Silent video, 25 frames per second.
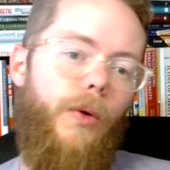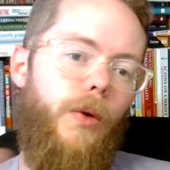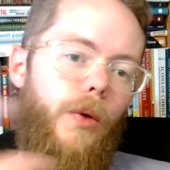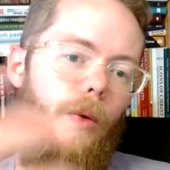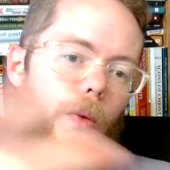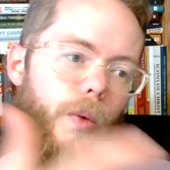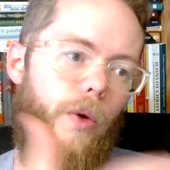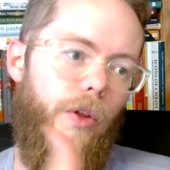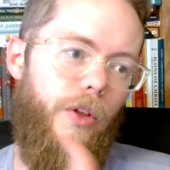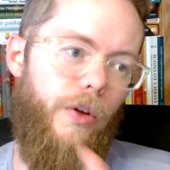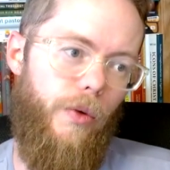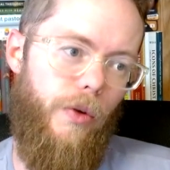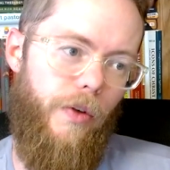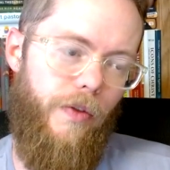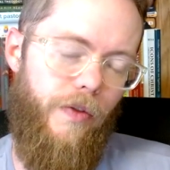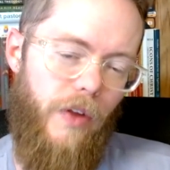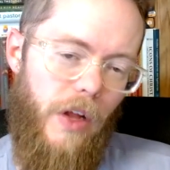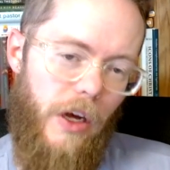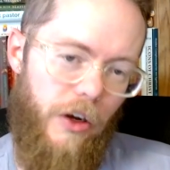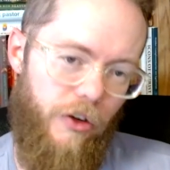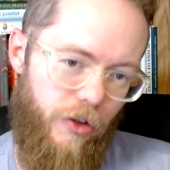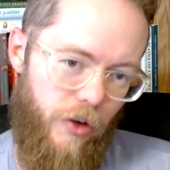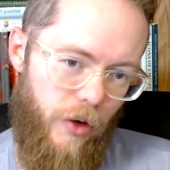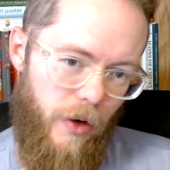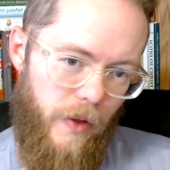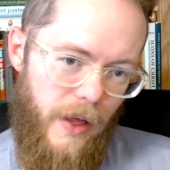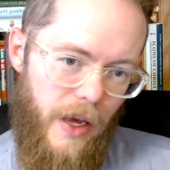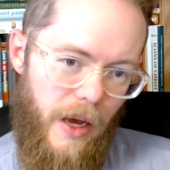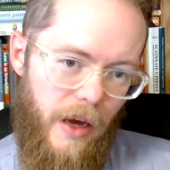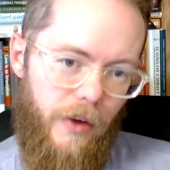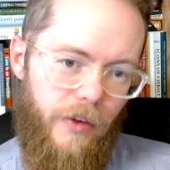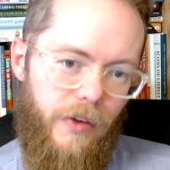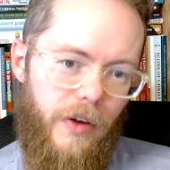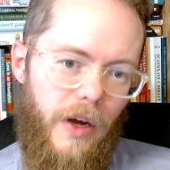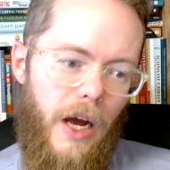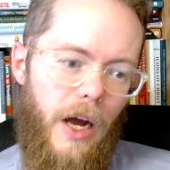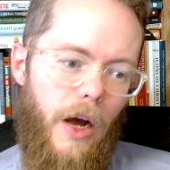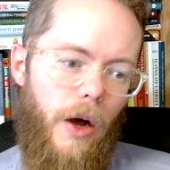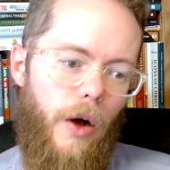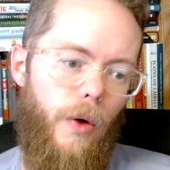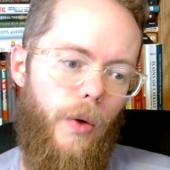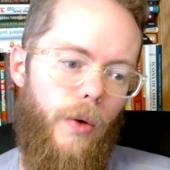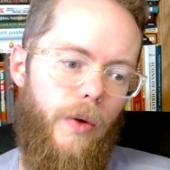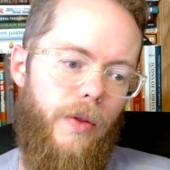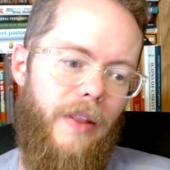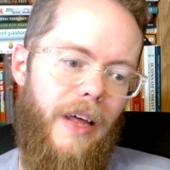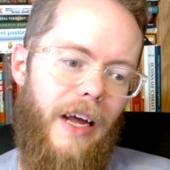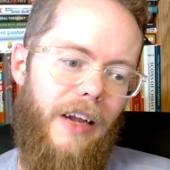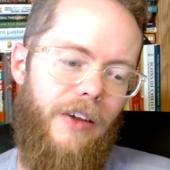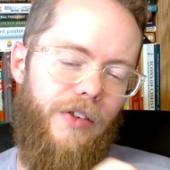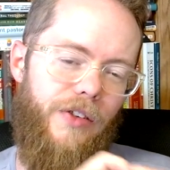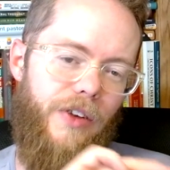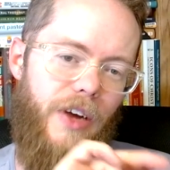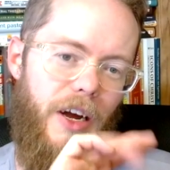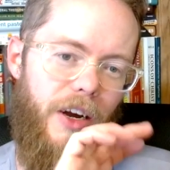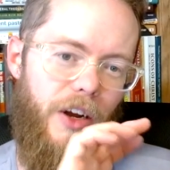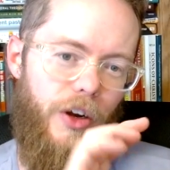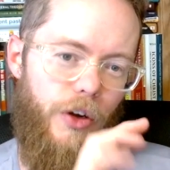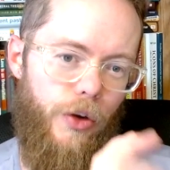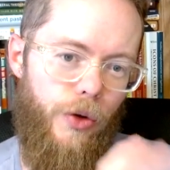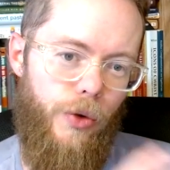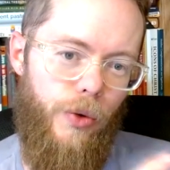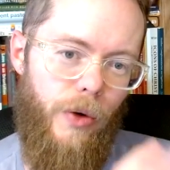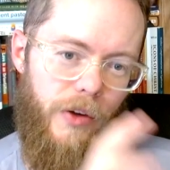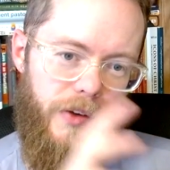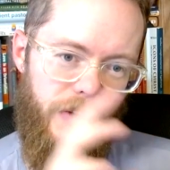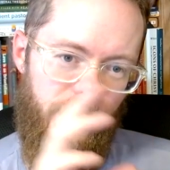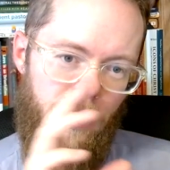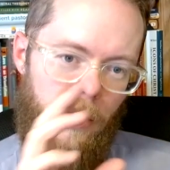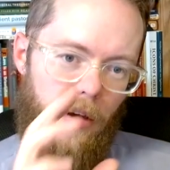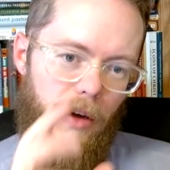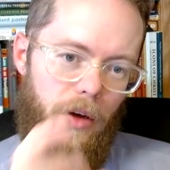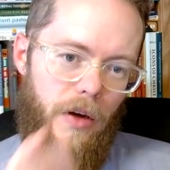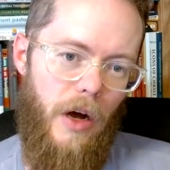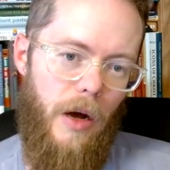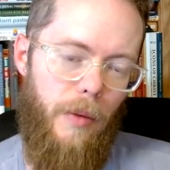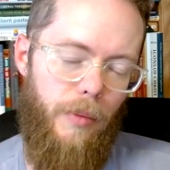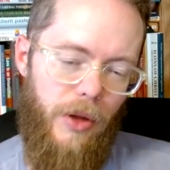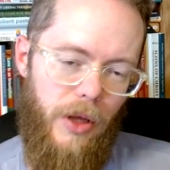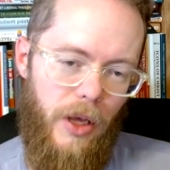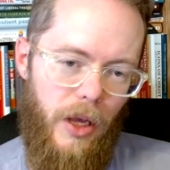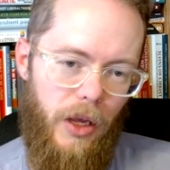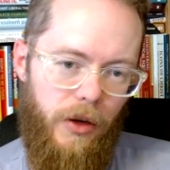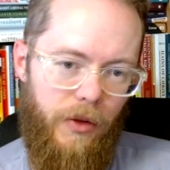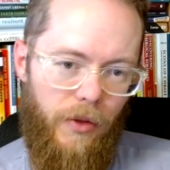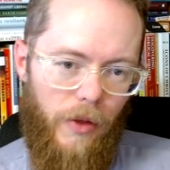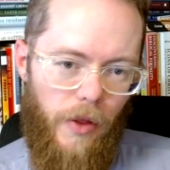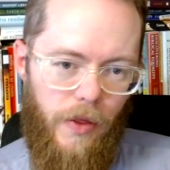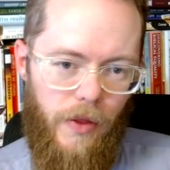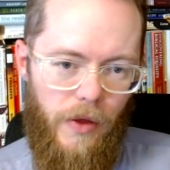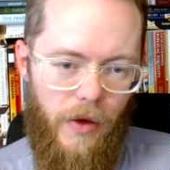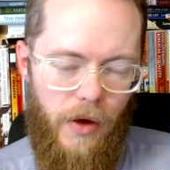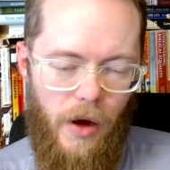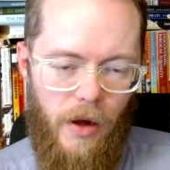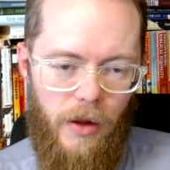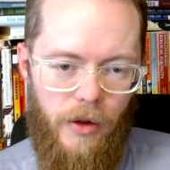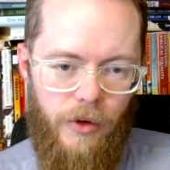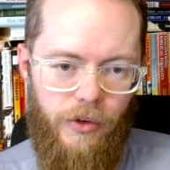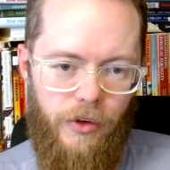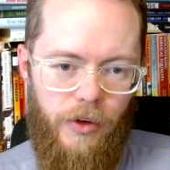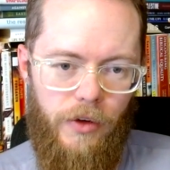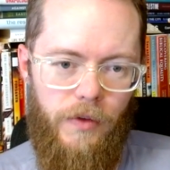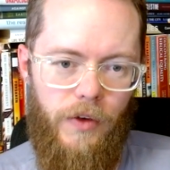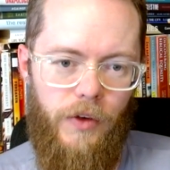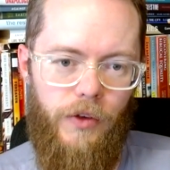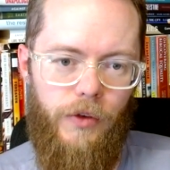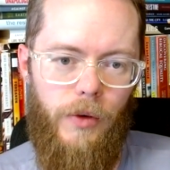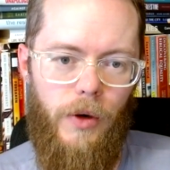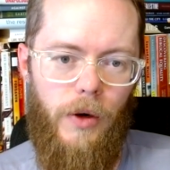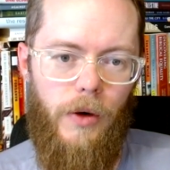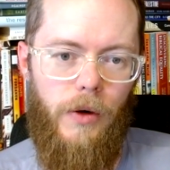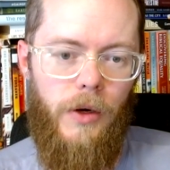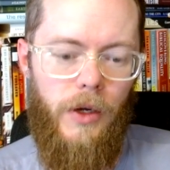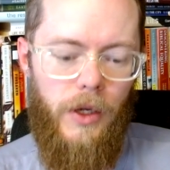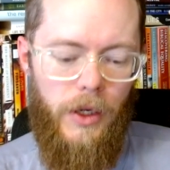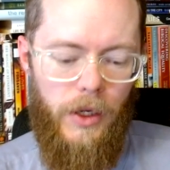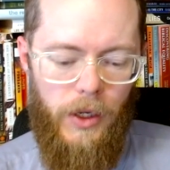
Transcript: with a reflection on the exile that's kind of nuancing and complicating the theology of Israel.